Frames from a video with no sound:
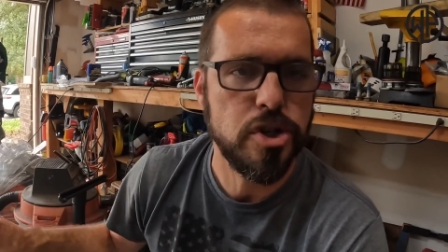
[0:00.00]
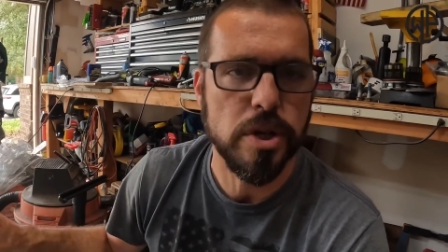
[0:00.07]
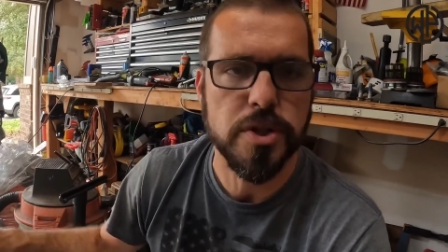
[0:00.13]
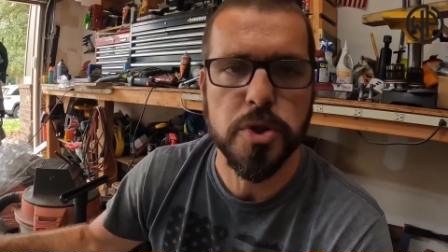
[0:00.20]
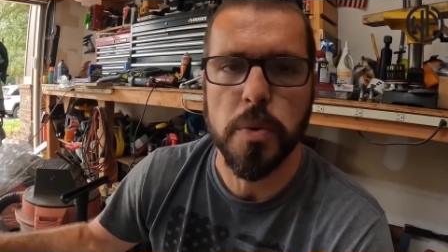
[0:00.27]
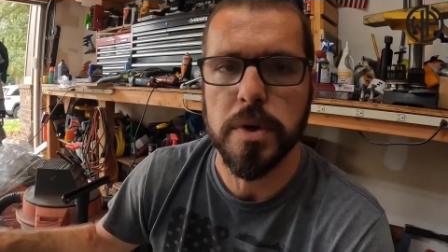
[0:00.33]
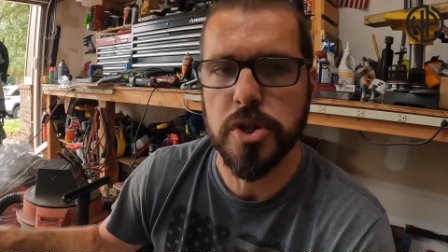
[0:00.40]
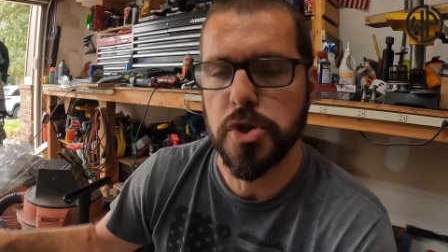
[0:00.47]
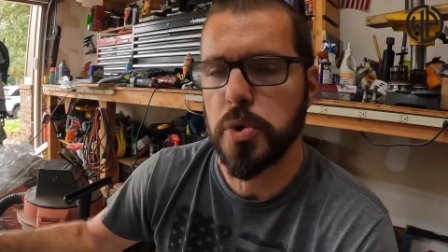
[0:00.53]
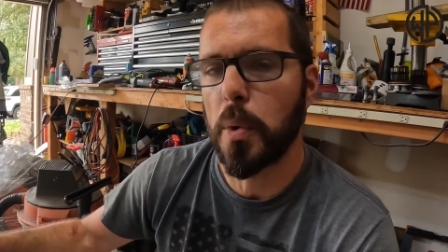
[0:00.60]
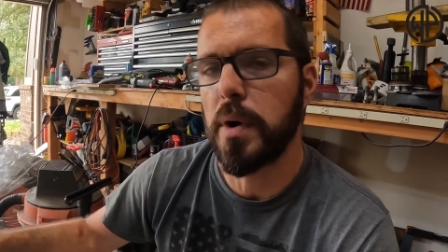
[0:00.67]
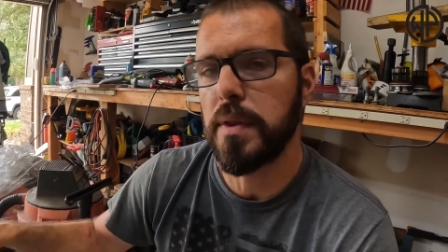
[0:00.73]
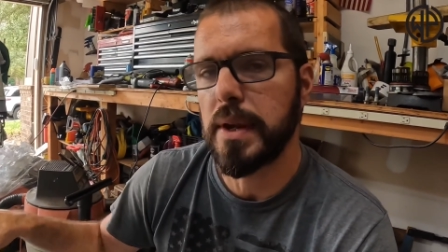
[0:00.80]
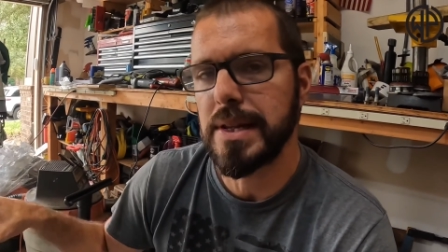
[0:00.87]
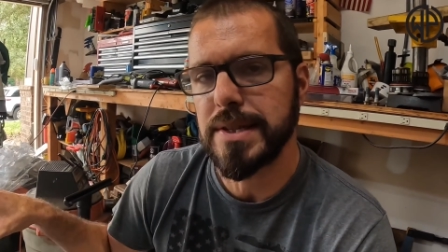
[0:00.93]
just to
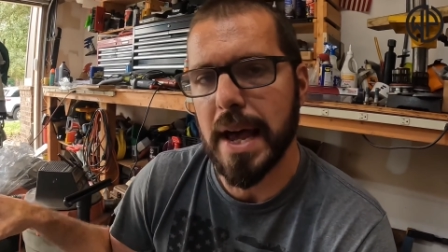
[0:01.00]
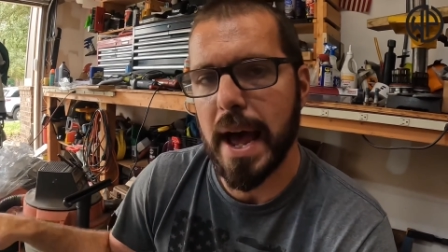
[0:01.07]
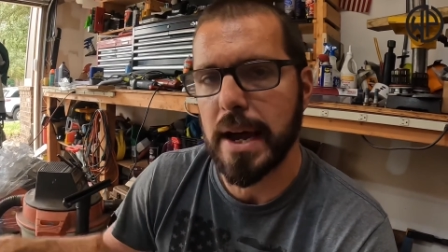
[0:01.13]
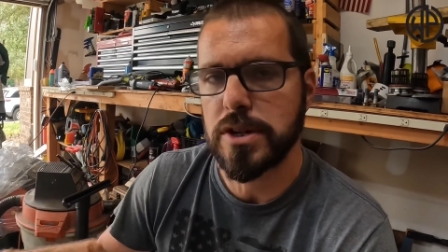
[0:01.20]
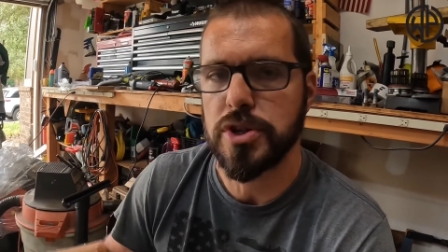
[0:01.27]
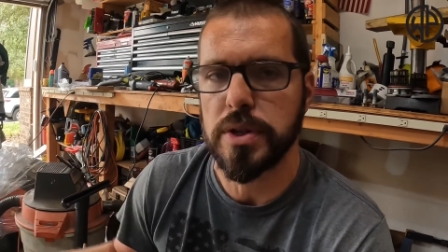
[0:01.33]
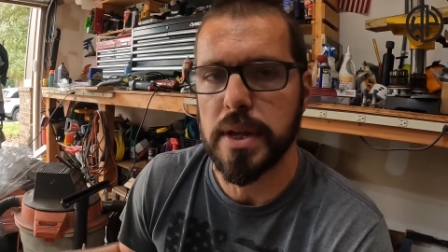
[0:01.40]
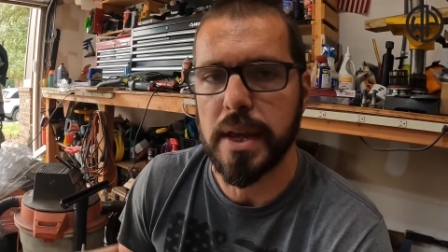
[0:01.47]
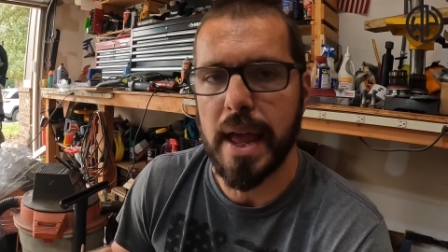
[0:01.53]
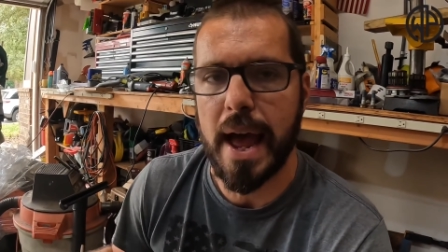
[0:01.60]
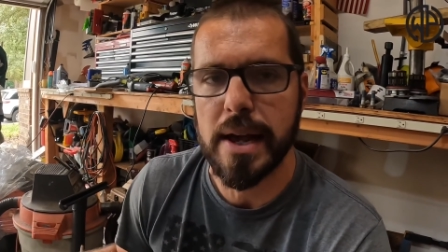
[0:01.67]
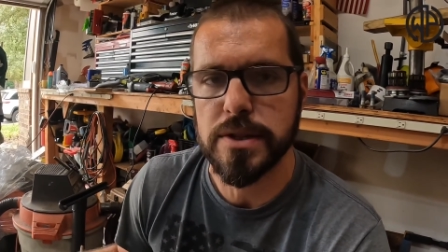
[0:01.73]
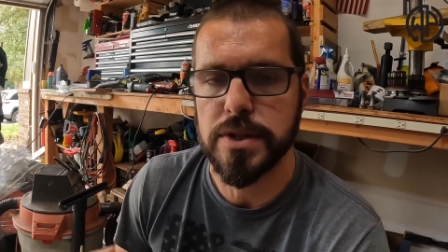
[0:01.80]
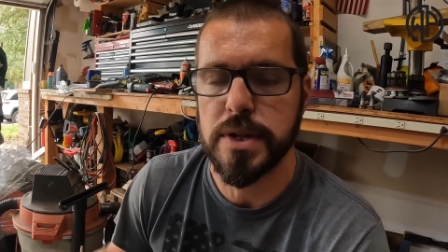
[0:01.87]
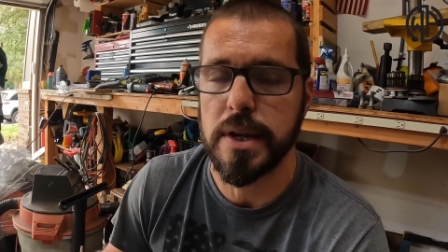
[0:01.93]
ensure that it's actually
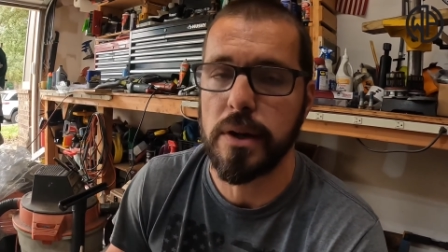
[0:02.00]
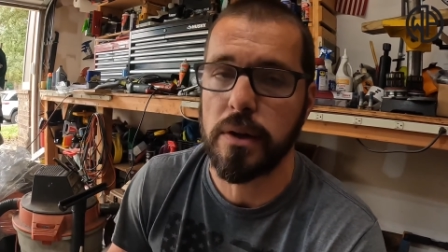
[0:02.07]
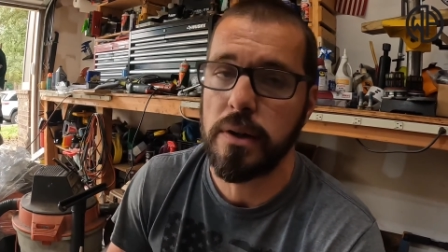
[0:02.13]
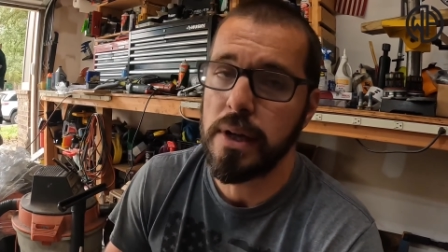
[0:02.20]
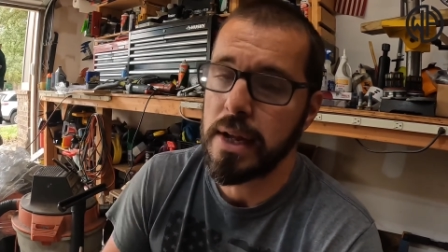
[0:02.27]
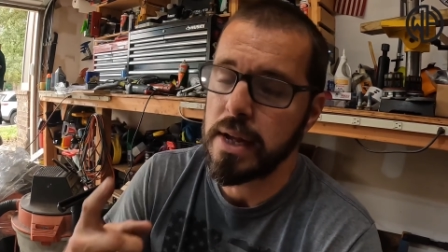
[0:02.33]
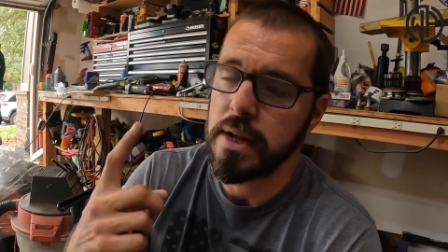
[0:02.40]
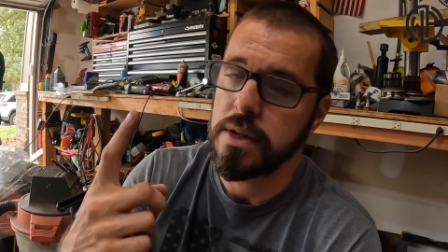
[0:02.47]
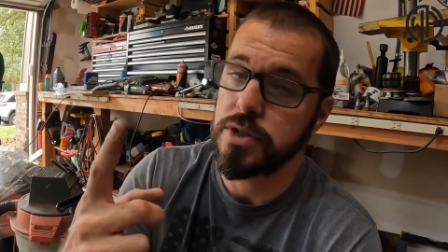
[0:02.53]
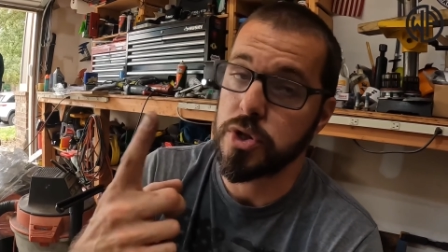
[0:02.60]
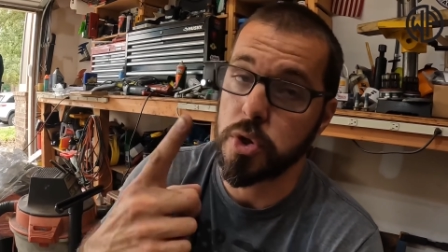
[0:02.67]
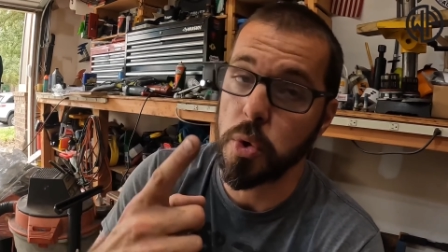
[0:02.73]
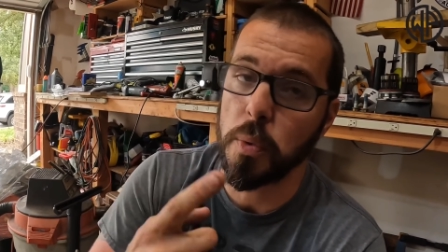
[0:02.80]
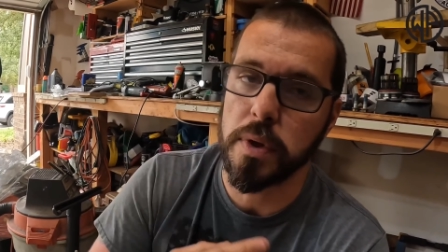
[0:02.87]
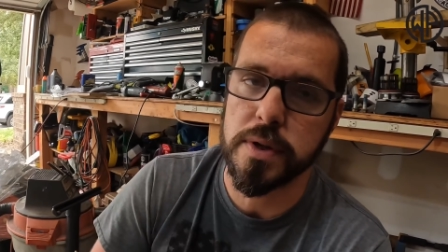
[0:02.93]
cast steel, is
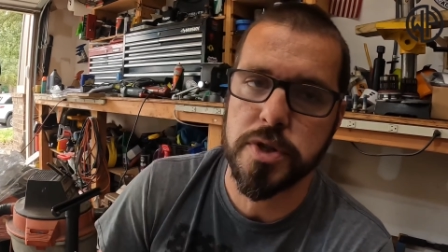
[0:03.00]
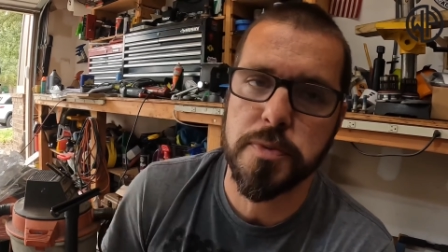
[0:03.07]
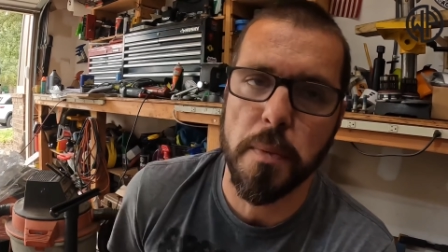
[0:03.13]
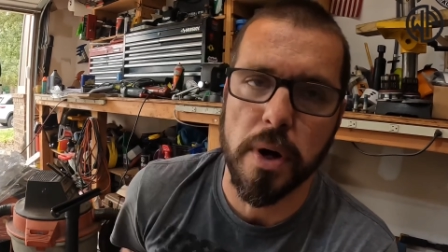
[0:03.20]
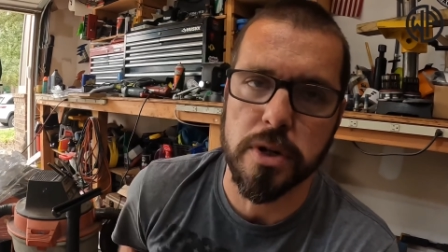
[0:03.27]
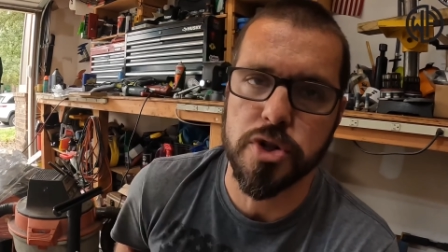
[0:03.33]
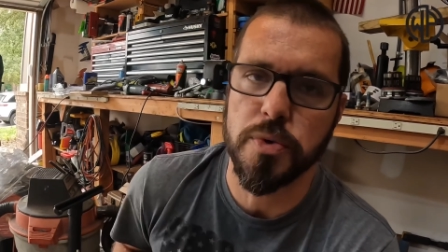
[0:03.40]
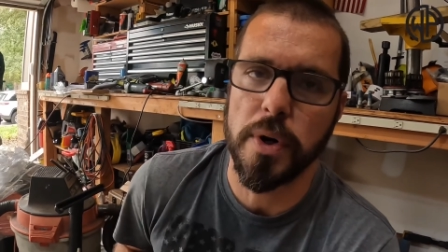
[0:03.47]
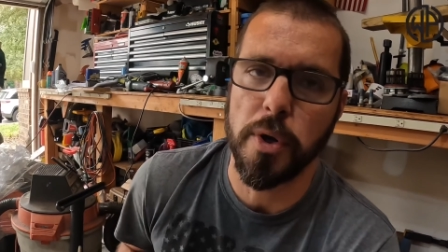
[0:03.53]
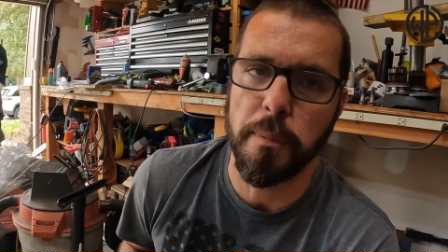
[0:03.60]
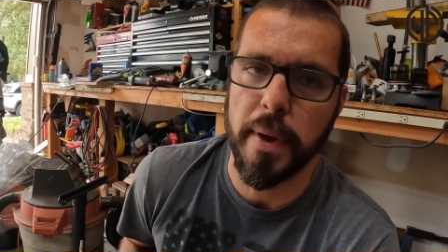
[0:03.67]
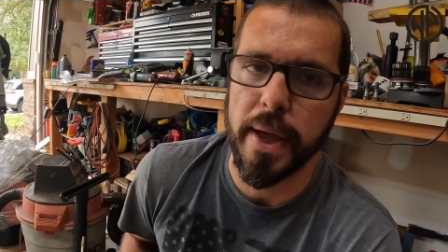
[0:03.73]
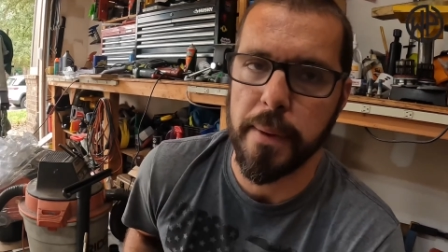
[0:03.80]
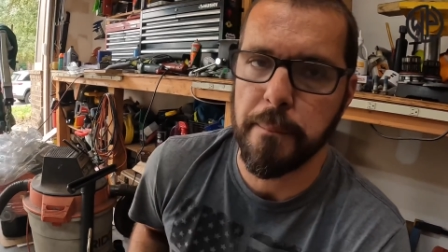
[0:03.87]
you do it with a small drill bit.